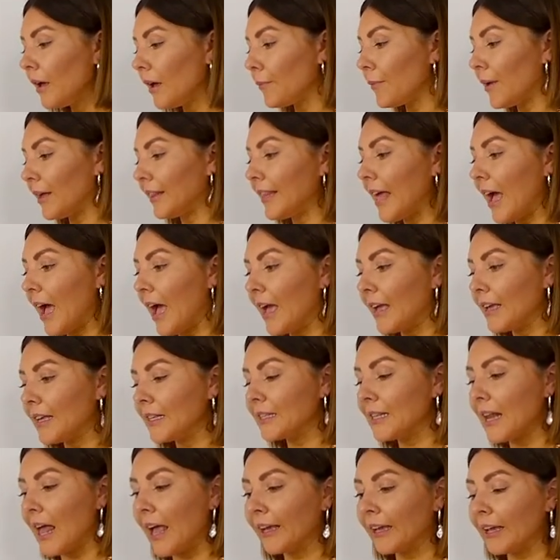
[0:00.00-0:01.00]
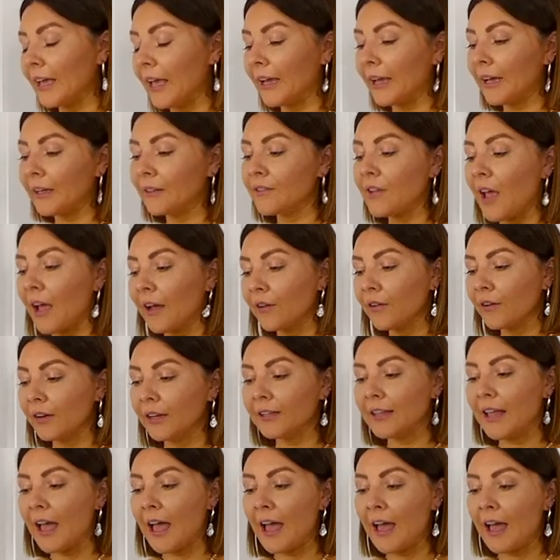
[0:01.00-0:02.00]
But that is like a
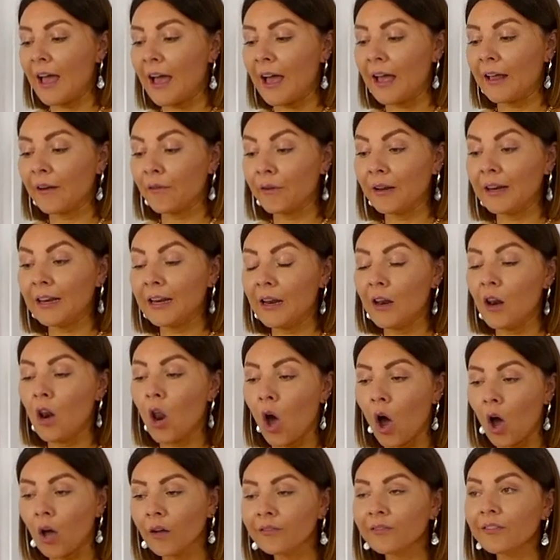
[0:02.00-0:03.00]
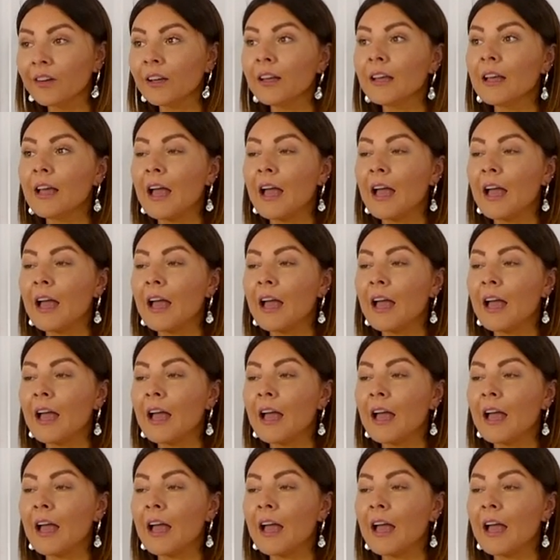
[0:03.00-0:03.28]
category that I really love.